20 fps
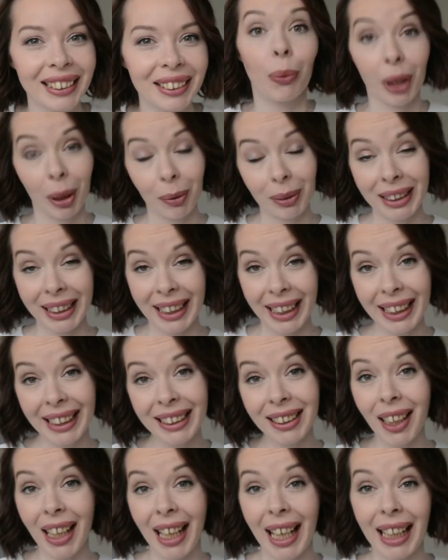When I was a
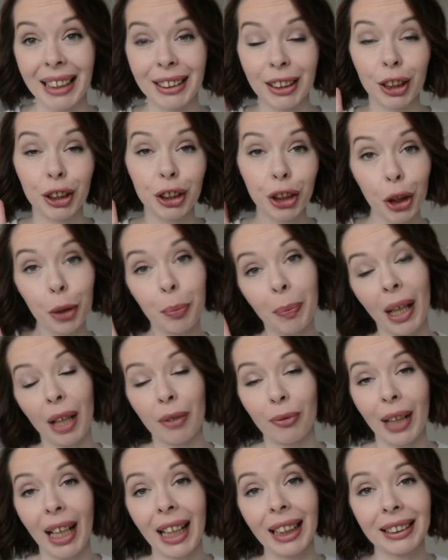kid, I had 2
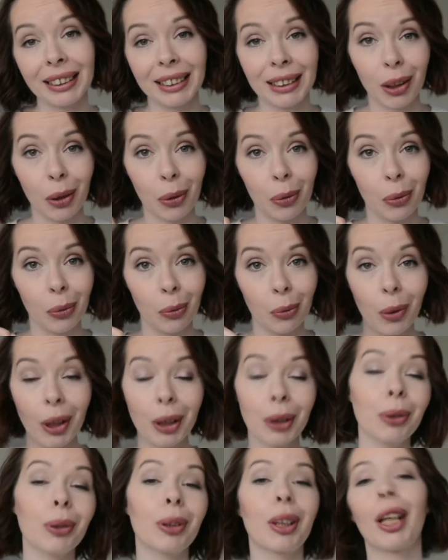pet rats,
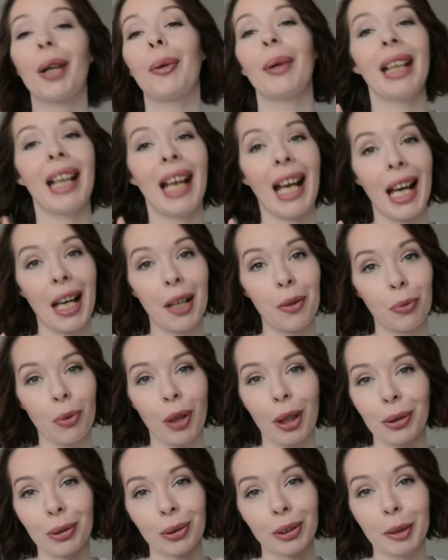one called Chloe and
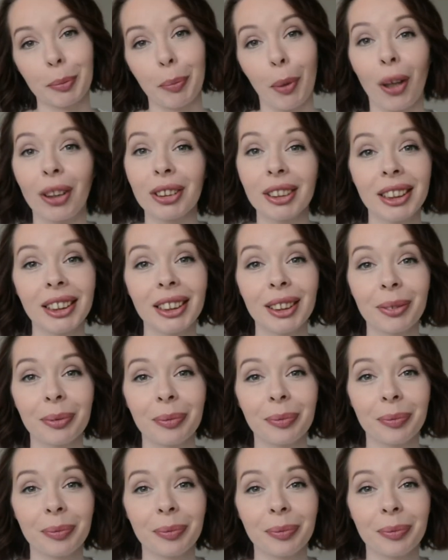one called Spots.